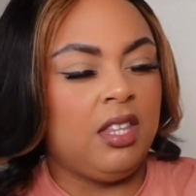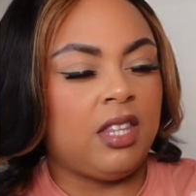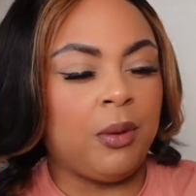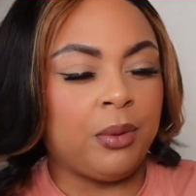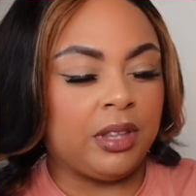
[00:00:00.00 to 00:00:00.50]

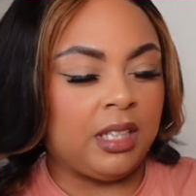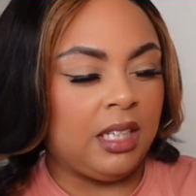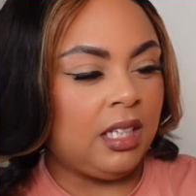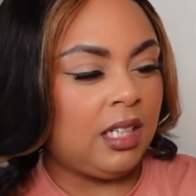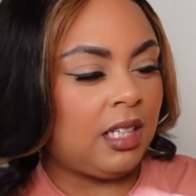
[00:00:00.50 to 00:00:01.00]
They were
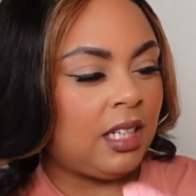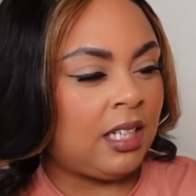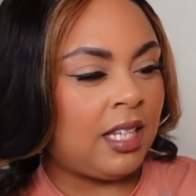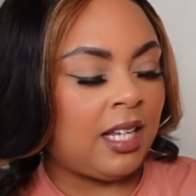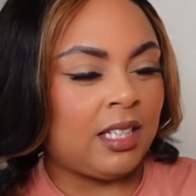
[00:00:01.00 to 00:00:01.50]
thin
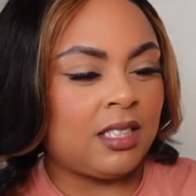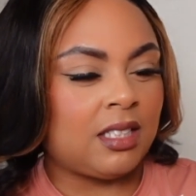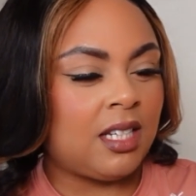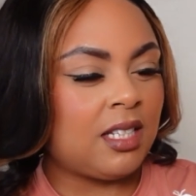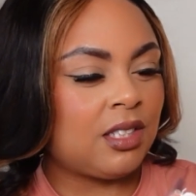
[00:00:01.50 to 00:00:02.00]
and they
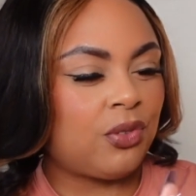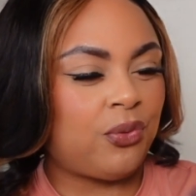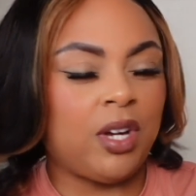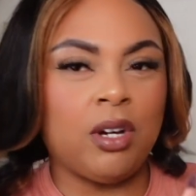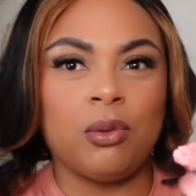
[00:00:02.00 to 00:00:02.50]

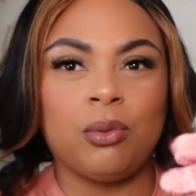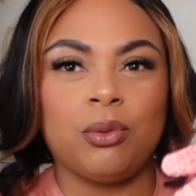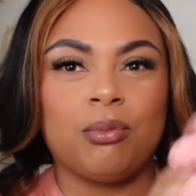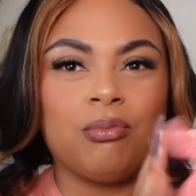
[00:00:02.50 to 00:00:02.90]
just felt